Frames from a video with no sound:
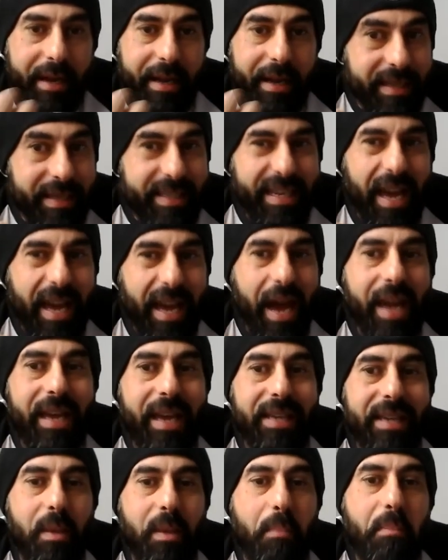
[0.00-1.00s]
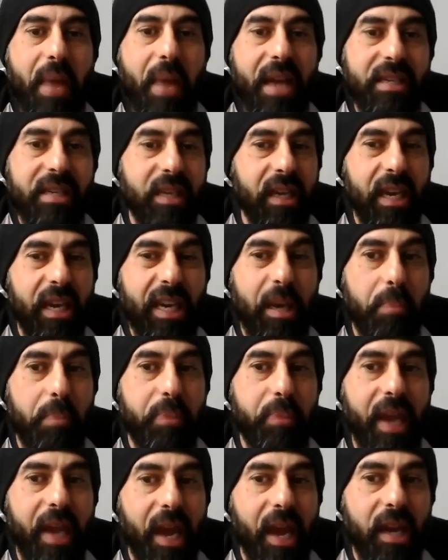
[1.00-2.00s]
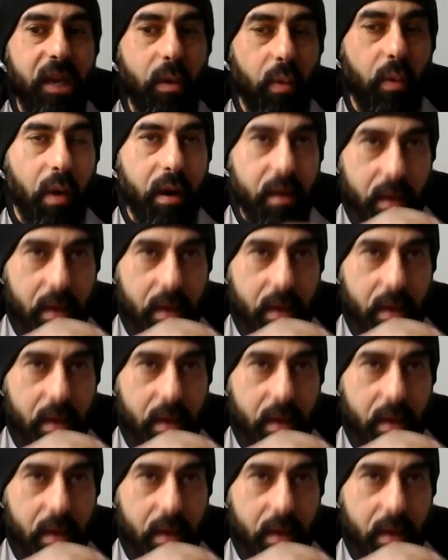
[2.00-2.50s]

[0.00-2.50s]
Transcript: This guy is amazing. He could beat anyone.